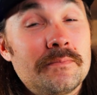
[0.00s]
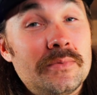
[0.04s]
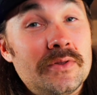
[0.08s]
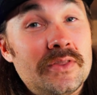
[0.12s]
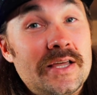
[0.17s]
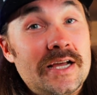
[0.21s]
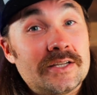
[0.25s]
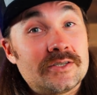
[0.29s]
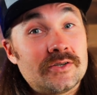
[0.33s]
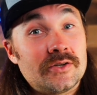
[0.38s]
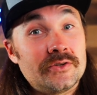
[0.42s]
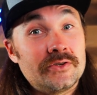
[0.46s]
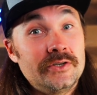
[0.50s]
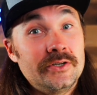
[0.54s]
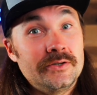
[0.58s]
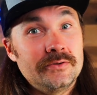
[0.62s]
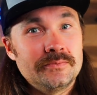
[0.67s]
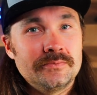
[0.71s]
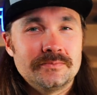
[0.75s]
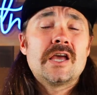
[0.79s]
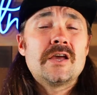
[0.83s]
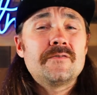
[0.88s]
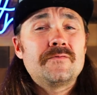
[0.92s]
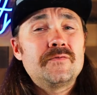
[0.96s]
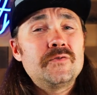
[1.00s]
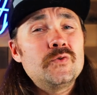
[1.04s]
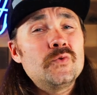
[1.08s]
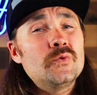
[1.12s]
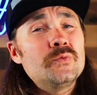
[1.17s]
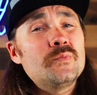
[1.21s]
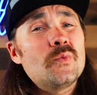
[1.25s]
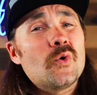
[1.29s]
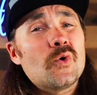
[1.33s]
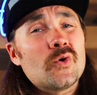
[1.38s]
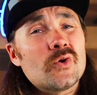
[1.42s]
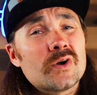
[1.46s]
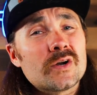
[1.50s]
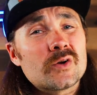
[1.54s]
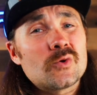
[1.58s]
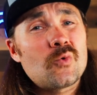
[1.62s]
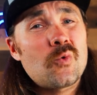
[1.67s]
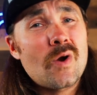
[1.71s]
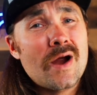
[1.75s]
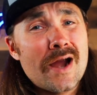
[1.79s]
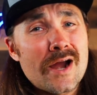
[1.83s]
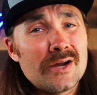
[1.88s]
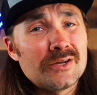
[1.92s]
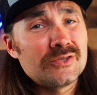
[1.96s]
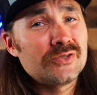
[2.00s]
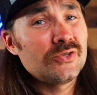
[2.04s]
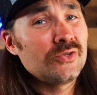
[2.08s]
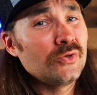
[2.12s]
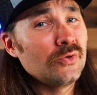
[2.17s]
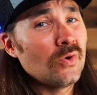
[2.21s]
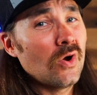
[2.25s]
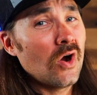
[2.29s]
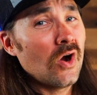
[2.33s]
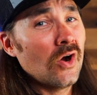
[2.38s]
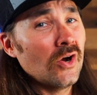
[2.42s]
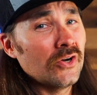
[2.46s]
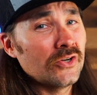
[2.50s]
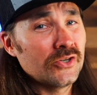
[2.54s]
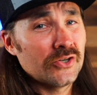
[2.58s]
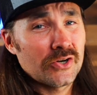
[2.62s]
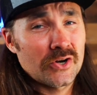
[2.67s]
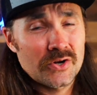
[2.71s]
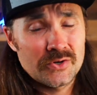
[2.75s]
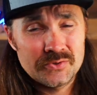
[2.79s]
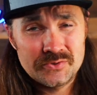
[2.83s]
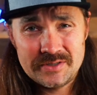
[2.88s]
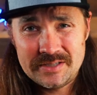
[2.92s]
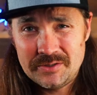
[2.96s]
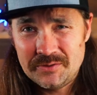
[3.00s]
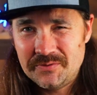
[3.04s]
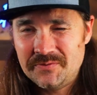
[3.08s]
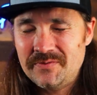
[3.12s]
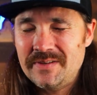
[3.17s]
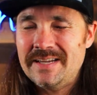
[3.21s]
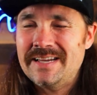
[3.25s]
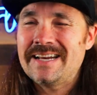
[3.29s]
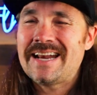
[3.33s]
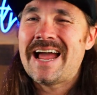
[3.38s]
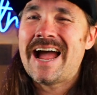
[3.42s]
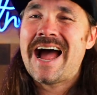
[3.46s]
but that's on you. If you more required to on your own 2 feet,